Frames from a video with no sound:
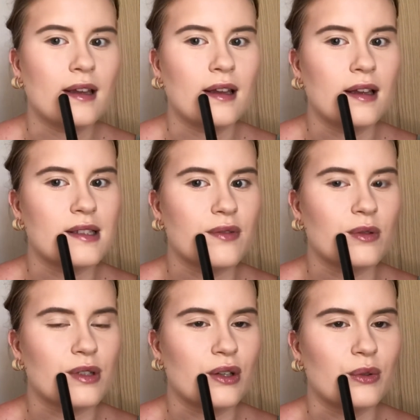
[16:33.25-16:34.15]
as if it was
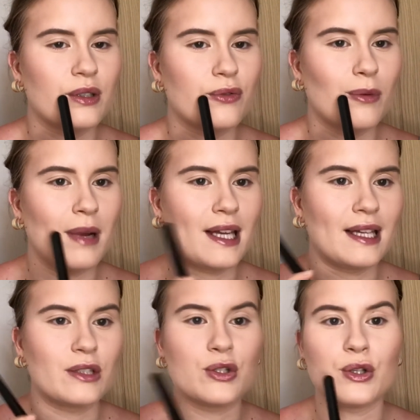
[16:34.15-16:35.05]
going from my ear
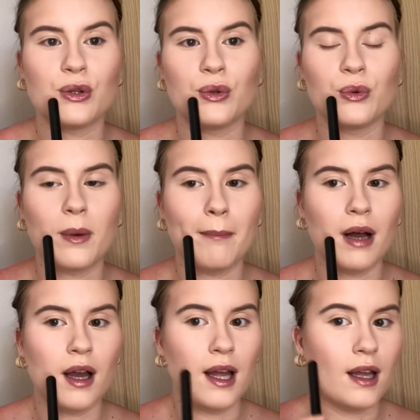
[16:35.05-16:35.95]
to
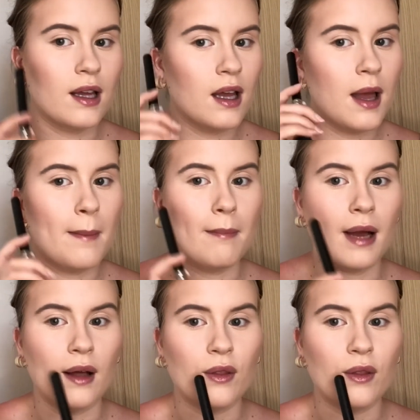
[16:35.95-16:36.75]
my mouth.